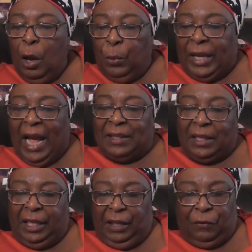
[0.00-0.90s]
We had
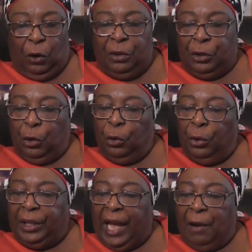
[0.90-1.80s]
to leave in the
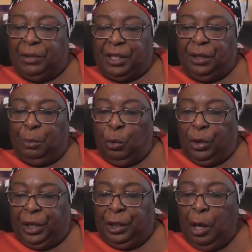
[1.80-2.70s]
early hours of the
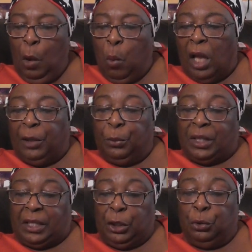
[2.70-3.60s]
morning while it
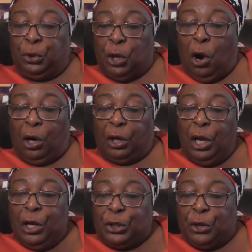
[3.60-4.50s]
was still dark
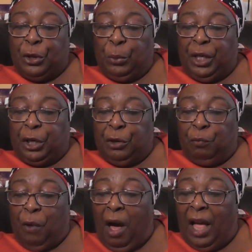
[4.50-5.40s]
so that we could
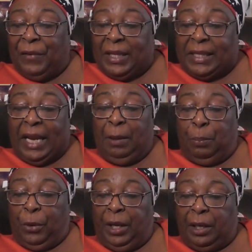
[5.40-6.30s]
arrive at
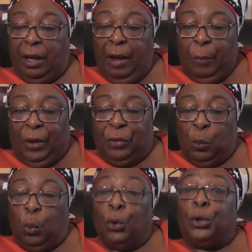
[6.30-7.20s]
daybreak when the
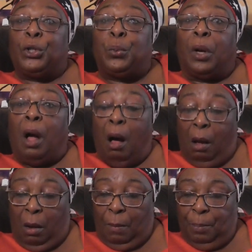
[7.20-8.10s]
waters were
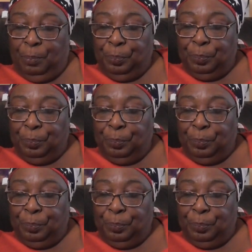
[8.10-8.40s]
calm.